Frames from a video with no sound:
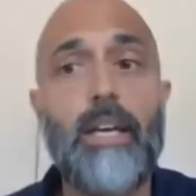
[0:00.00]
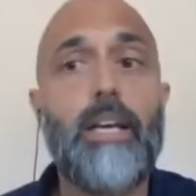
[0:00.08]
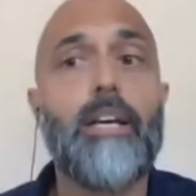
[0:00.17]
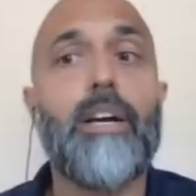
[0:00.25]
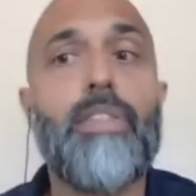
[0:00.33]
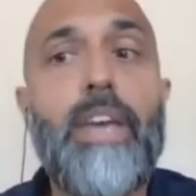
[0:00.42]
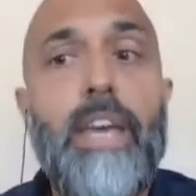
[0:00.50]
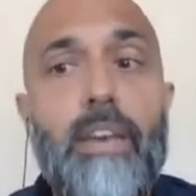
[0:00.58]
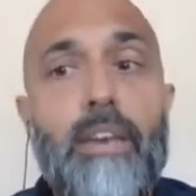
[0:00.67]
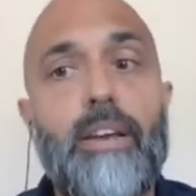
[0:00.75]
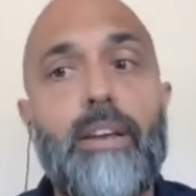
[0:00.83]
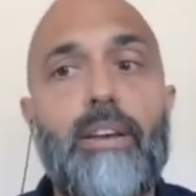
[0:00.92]
and
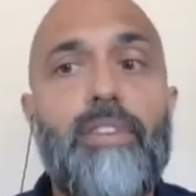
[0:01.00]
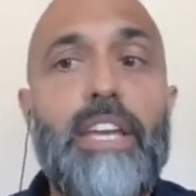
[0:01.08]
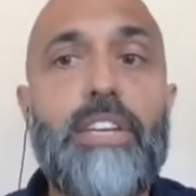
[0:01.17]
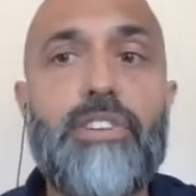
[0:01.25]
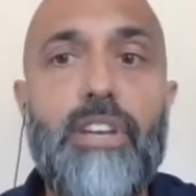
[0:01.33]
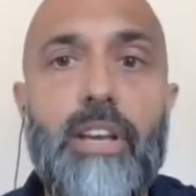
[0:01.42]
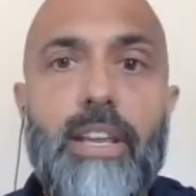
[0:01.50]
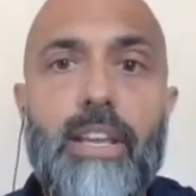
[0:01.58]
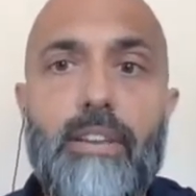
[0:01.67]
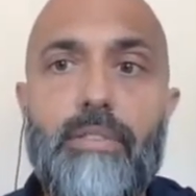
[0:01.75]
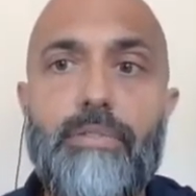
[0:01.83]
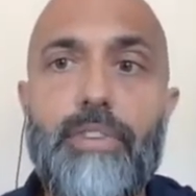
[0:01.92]
then
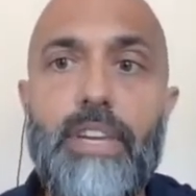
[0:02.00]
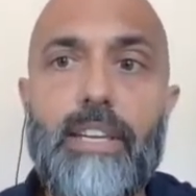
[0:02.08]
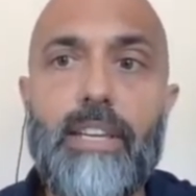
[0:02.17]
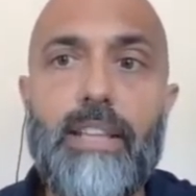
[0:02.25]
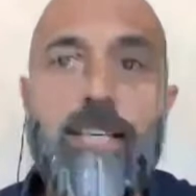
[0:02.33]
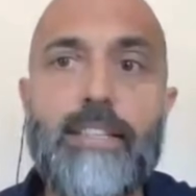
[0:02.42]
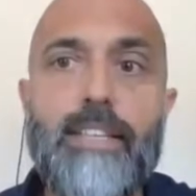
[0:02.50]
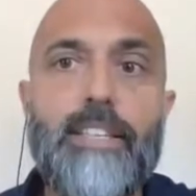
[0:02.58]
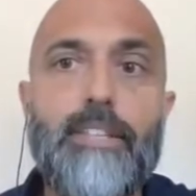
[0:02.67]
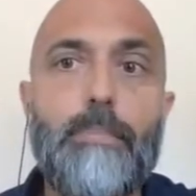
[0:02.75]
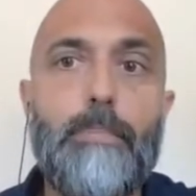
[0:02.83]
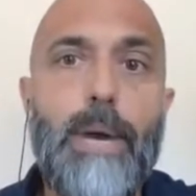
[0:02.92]
eventually feeding that data
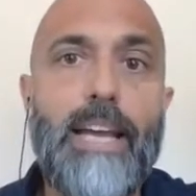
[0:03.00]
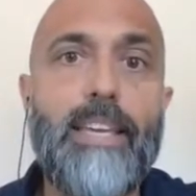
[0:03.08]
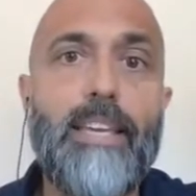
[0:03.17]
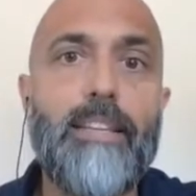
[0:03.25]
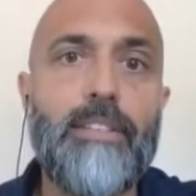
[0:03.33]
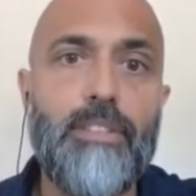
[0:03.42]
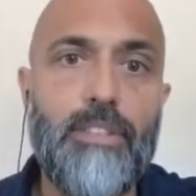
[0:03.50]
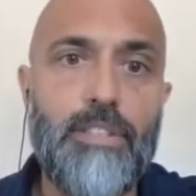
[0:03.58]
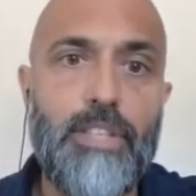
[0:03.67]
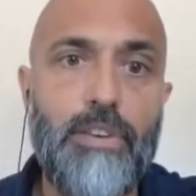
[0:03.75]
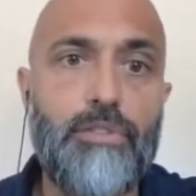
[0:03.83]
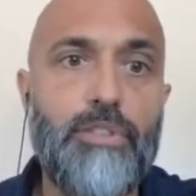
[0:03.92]
back into the
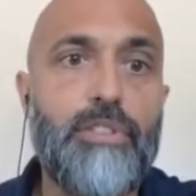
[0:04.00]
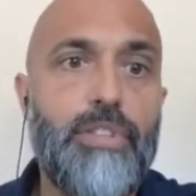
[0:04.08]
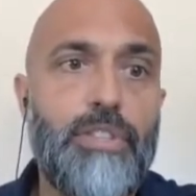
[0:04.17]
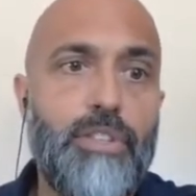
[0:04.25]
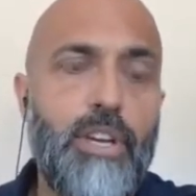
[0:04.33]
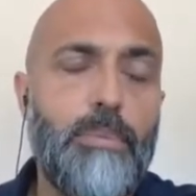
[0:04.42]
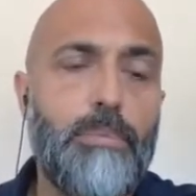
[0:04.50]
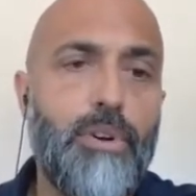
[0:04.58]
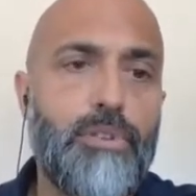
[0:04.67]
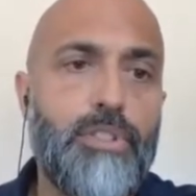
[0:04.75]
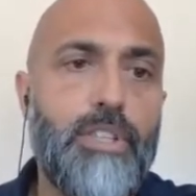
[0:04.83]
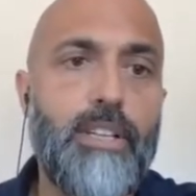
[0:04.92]
generative design
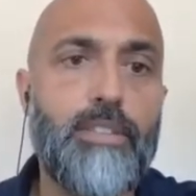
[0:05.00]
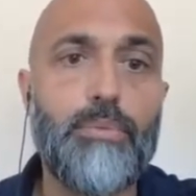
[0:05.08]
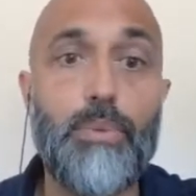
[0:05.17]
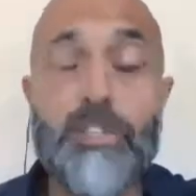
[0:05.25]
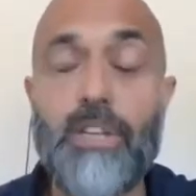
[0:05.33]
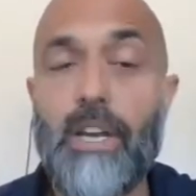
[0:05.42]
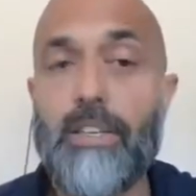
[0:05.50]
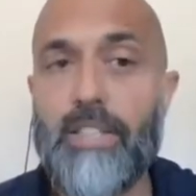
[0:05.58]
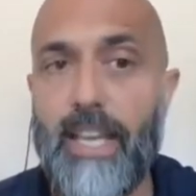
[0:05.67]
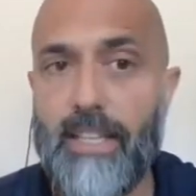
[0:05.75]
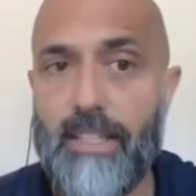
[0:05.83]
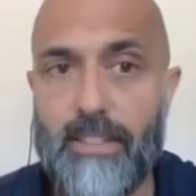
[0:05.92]
process, which
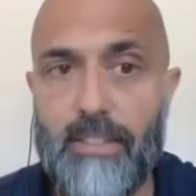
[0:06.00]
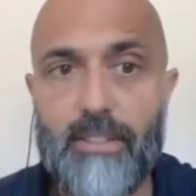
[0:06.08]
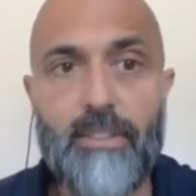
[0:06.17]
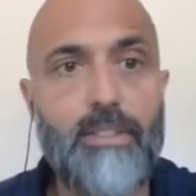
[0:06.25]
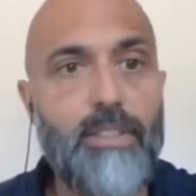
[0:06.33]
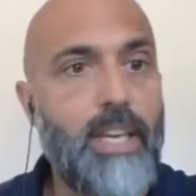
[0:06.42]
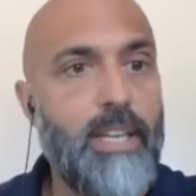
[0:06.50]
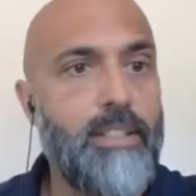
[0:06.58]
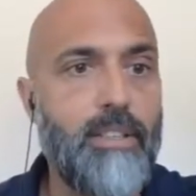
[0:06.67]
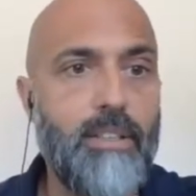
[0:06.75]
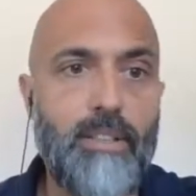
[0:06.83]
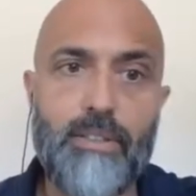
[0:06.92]
takes
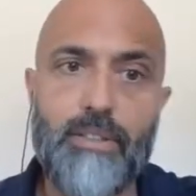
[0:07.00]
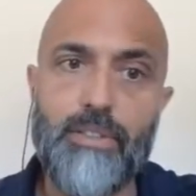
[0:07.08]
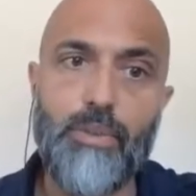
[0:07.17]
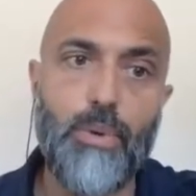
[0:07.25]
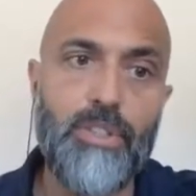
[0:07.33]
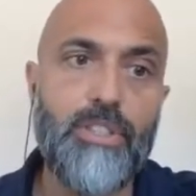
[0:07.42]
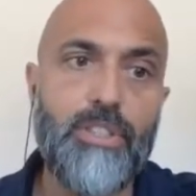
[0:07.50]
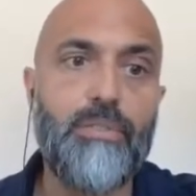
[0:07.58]
data that's quantitative